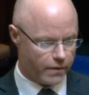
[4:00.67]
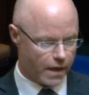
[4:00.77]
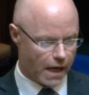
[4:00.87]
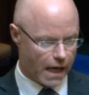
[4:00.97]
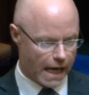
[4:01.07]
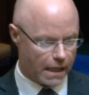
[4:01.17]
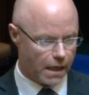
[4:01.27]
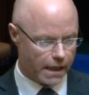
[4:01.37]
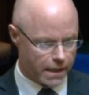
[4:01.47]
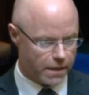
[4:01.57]
uh, at
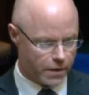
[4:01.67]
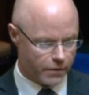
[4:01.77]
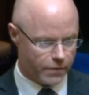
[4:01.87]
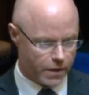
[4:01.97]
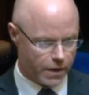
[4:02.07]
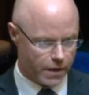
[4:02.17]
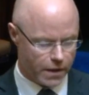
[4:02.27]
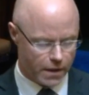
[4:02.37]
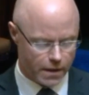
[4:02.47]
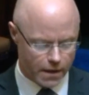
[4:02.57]
night to, to,
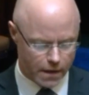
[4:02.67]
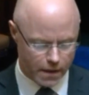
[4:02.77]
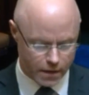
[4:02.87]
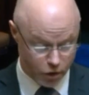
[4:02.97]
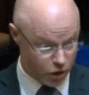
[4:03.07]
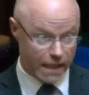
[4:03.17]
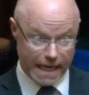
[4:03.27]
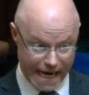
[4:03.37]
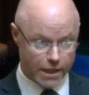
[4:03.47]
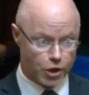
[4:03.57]
to, to, to just to
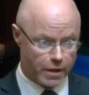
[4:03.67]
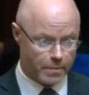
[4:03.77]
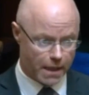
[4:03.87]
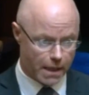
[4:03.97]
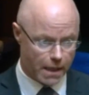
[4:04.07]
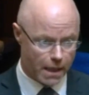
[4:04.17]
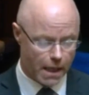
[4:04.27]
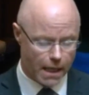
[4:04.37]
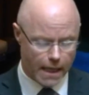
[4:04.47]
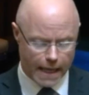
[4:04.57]
get a GP
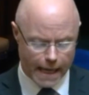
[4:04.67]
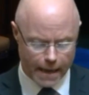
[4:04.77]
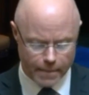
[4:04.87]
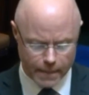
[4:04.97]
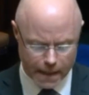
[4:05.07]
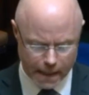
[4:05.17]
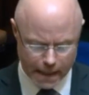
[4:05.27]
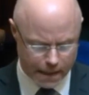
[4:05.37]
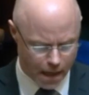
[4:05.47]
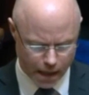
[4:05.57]
um, it,
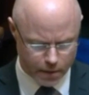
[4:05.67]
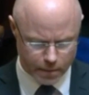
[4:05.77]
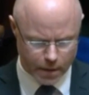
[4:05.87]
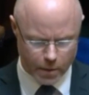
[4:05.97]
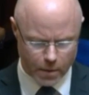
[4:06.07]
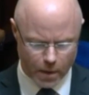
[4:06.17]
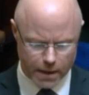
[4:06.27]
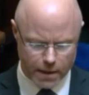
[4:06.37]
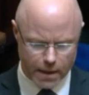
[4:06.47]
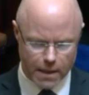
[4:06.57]
it's not something we want
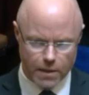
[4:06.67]
to see.